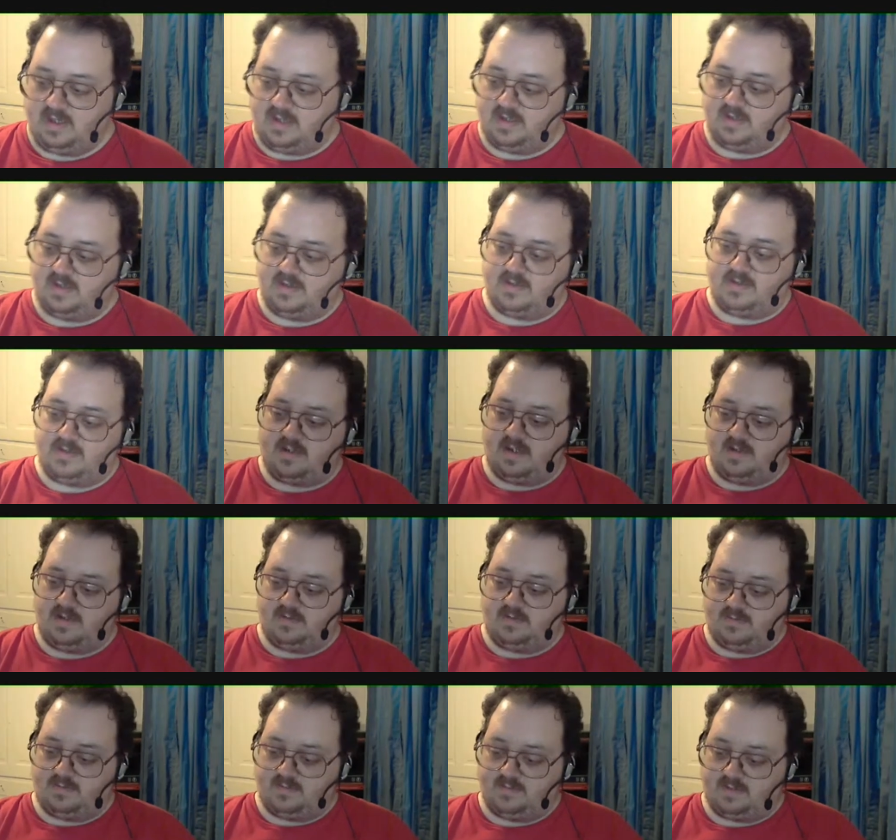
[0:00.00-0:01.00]
He's got,
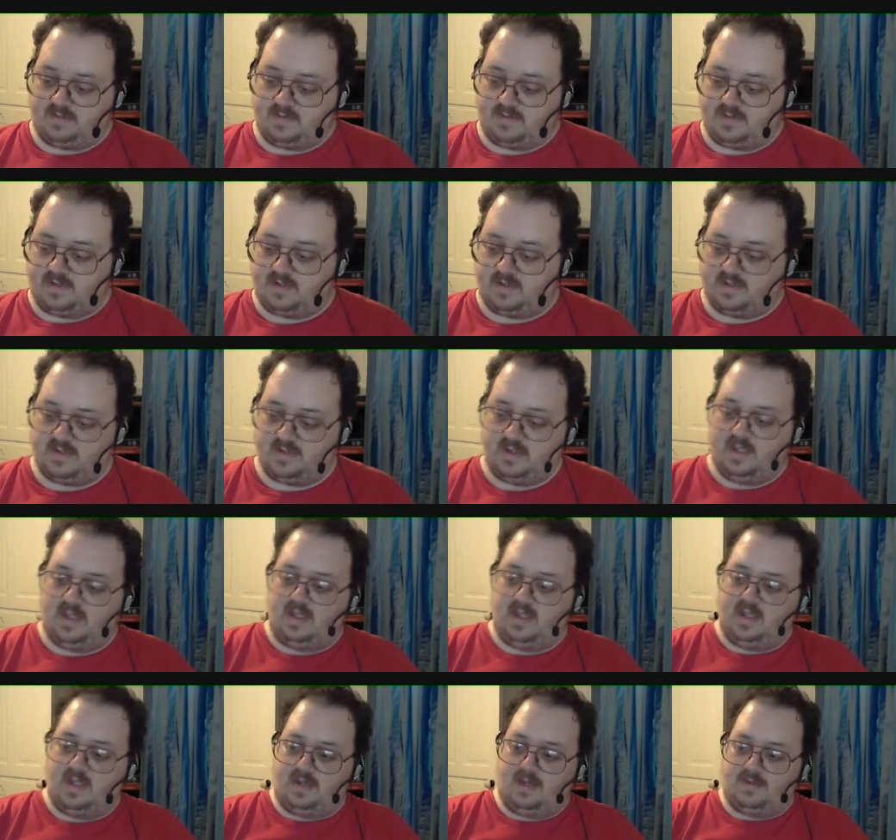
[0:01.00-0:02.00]

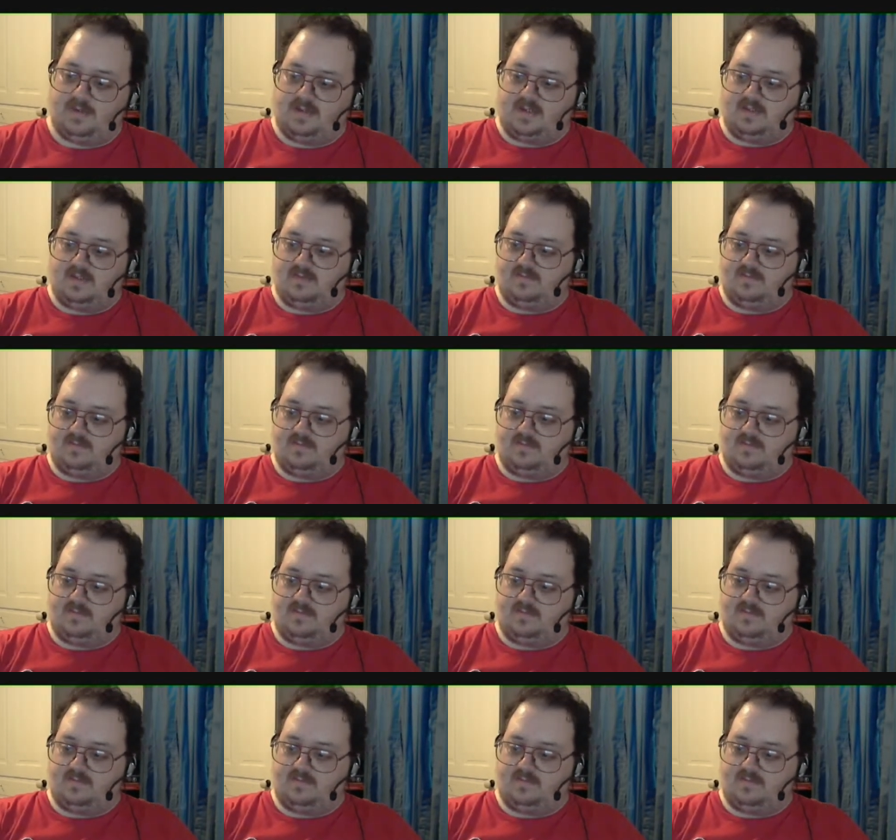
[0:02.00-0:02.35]
I mean,